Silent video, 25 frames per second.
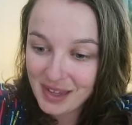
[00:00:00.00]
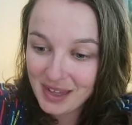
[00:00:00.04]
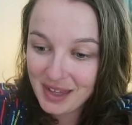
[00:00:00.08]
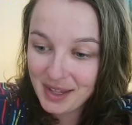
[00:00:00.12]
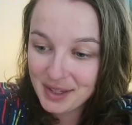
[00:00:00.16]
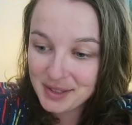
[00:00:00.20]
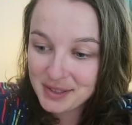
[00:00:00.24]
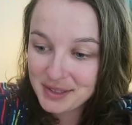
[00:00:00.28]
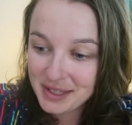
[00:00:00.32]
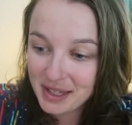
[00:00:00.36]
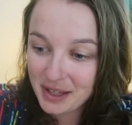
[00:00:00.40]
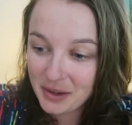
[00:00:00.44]

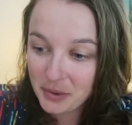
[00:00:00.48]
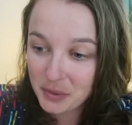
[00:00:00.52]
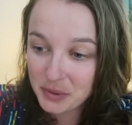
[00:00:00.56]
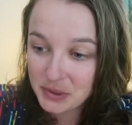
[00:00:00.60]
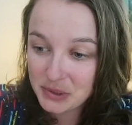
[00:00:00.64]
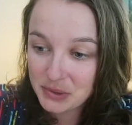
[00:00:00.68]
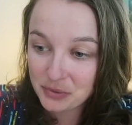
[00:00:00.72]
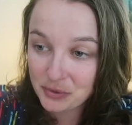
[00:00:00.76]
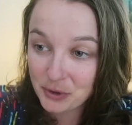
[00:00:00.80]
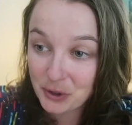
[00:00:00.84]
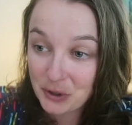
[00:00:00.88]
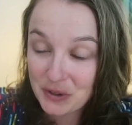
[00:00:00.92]
it, it
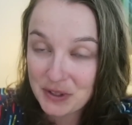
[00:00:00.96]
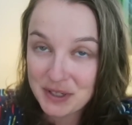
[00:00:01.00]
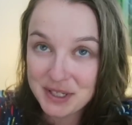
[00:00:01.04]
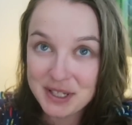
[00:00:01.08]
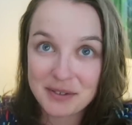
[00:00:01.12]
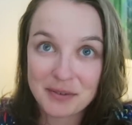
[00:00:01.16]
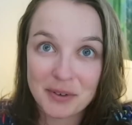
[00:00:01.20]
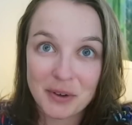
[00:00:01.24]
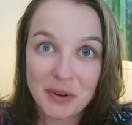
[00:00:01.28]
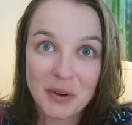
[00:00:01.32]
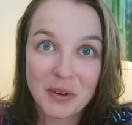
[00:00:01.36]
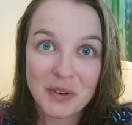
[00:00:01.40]
was really
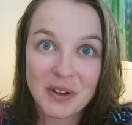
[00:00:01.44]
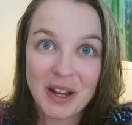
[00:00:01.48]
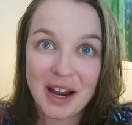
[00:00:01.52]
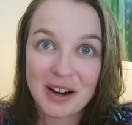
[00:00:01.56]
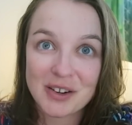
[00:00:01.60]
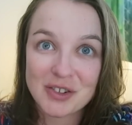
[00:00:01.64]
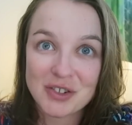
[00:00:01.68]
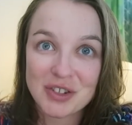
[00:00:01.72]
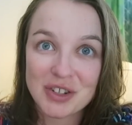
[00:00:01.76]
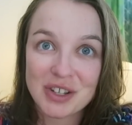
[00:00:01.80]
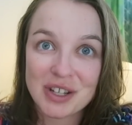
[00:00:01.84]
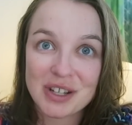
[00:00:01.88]
difficult
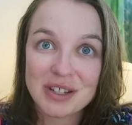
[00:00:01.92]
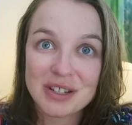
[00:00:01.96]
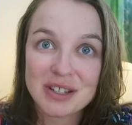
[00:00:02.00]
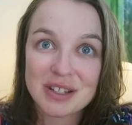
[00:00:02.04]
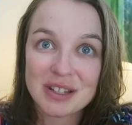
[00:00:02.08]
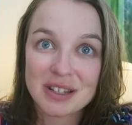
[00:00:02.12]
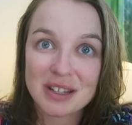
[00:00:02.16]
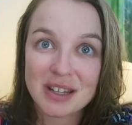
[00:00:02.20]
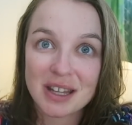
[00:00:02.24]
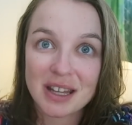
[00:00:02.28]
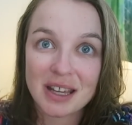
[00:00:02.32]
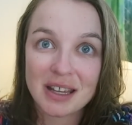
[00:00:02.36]
actually
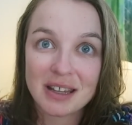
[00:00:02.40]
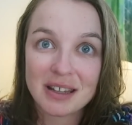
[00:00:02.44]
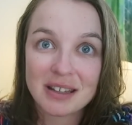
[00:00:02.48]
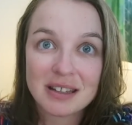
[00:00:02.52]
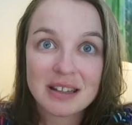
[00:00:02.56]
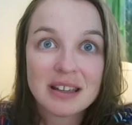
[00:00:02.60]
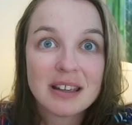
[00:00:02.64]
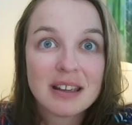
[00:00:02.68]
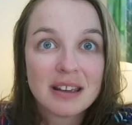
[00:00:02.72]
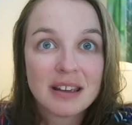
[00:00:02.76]
to like